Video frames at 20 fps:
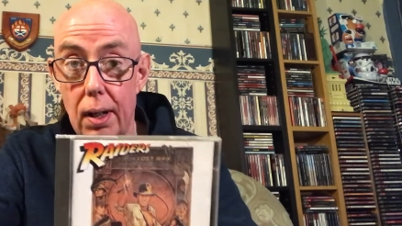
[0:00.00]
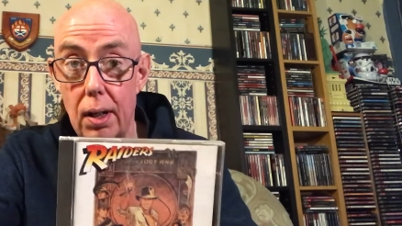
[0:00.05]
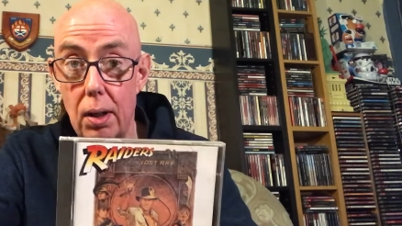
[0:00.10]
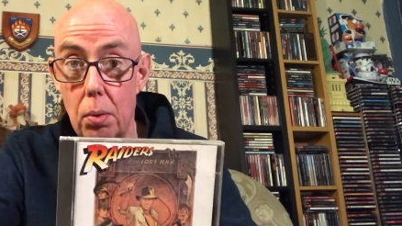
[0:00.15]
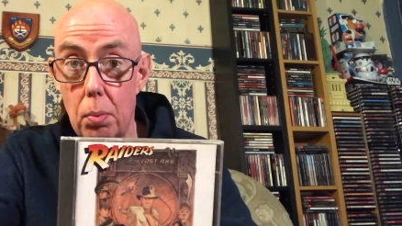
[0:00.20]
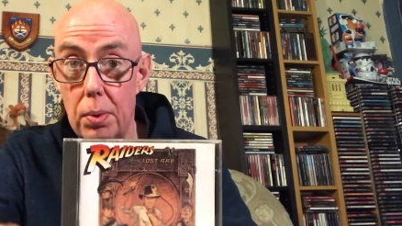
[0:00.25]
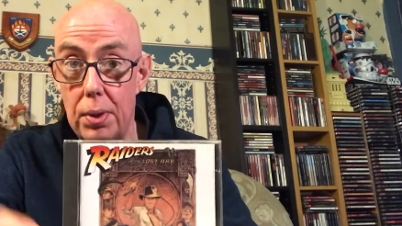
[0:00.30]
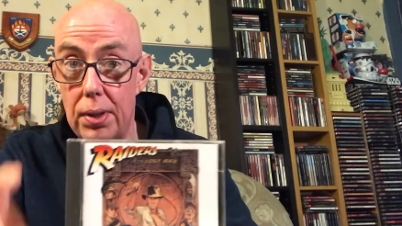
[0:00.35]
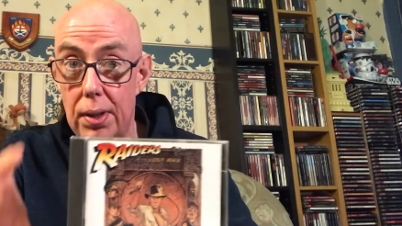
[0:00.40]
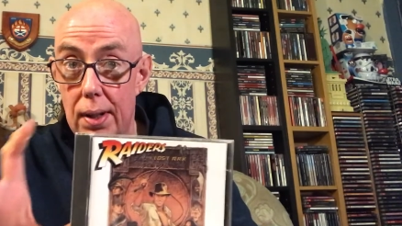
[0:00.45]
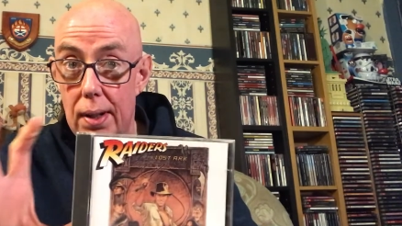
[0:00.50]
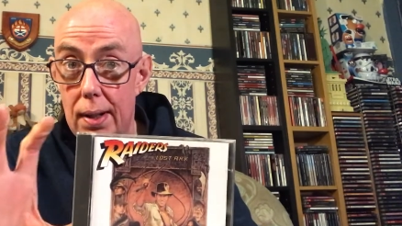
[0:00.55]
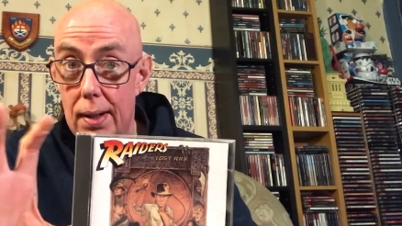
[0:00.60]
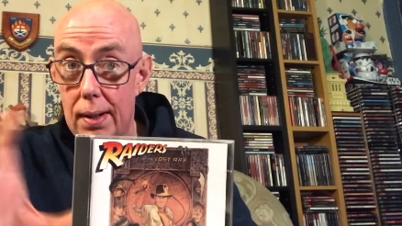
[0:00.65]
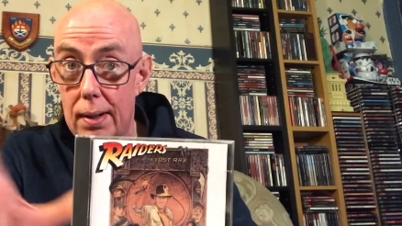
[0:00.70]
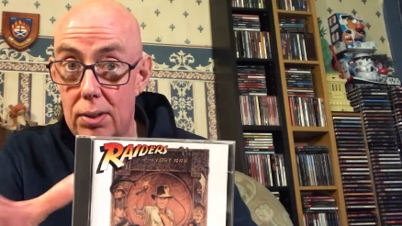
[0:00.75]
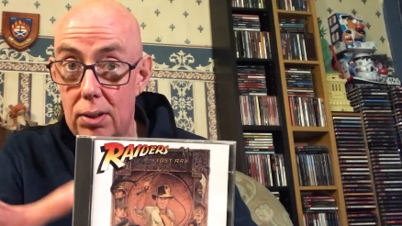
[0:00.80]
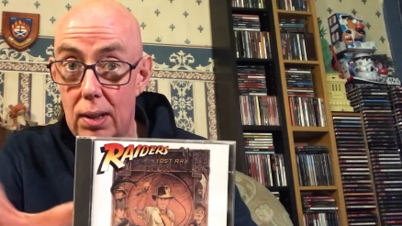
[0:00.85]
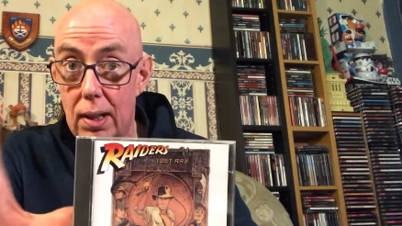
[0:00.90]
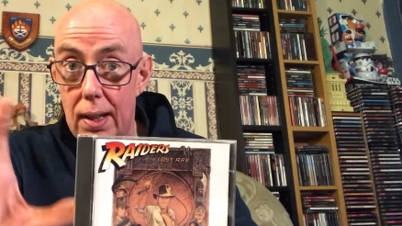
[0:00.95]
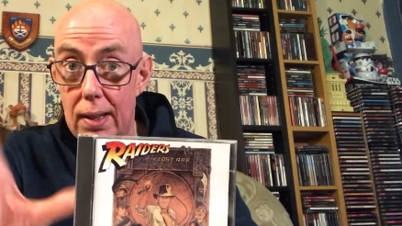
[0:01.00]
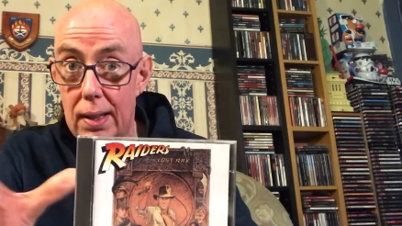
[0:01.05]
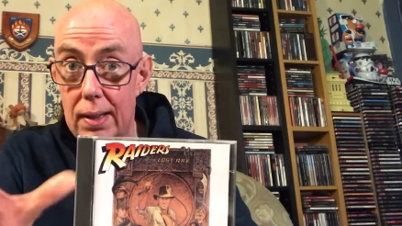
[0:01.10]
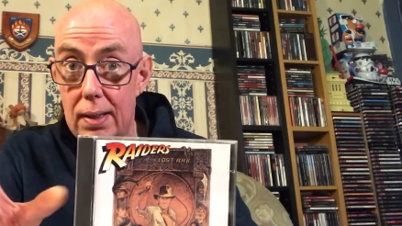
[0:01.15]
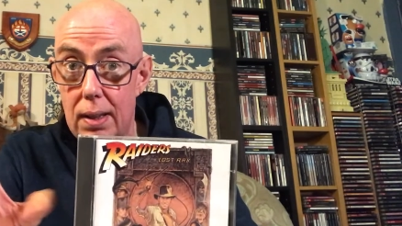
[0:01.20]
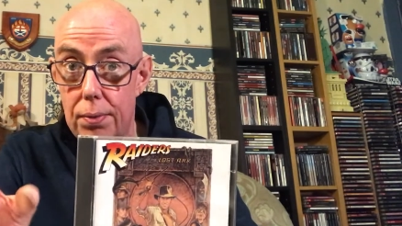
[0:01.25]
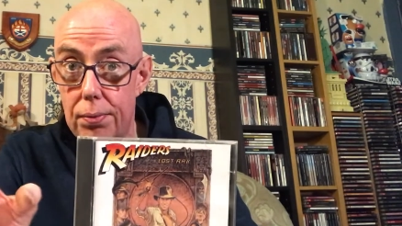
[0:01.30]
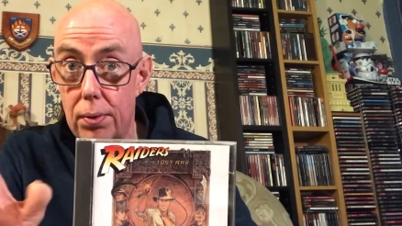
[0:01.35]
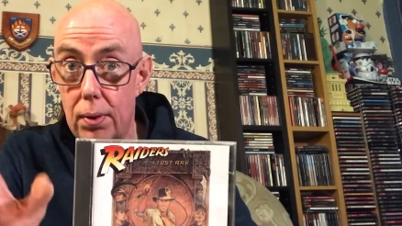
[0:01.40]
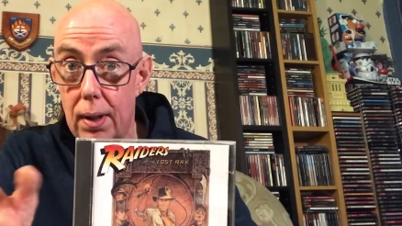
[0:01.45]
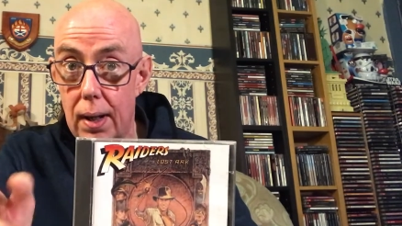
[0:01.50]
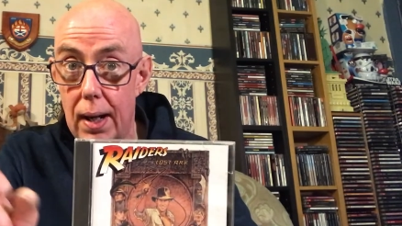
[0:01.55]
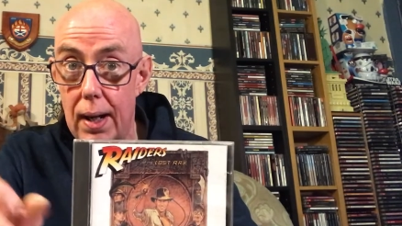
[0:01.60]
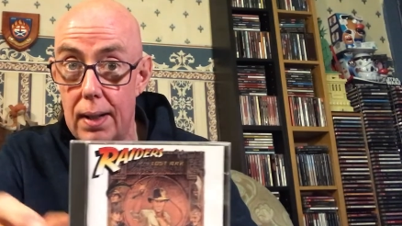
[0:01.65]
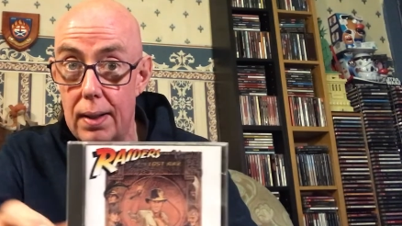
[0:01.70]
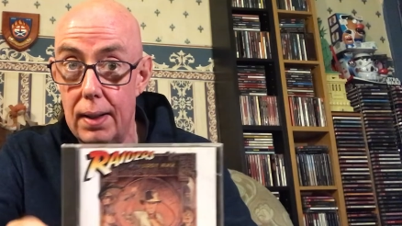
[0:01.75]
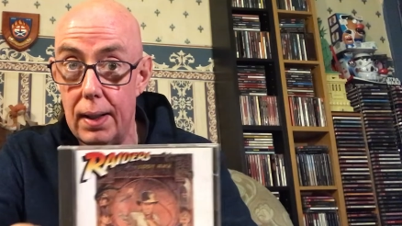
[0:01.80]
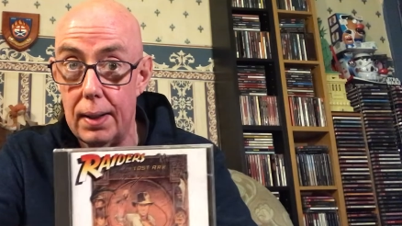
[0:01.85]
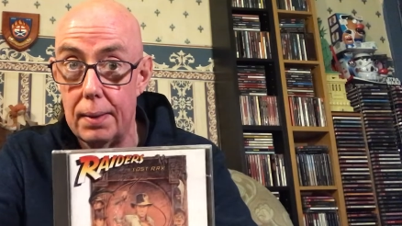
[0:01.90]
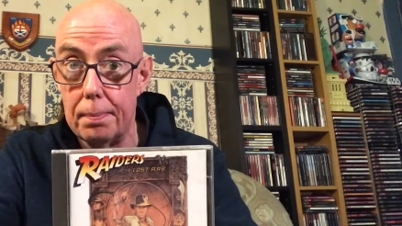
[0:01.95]
with a slightly different
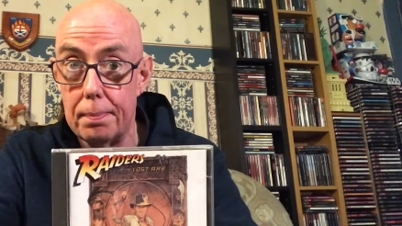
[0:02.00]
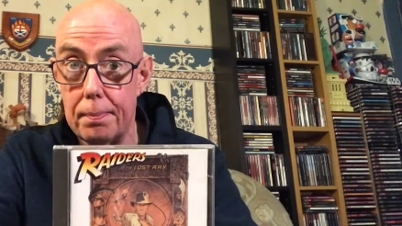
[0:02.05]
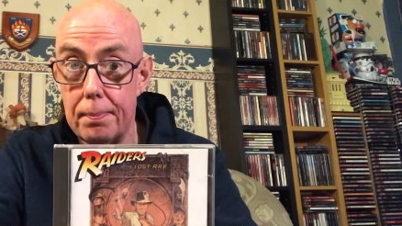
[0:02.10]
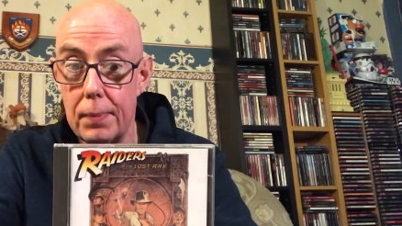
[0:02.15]
ending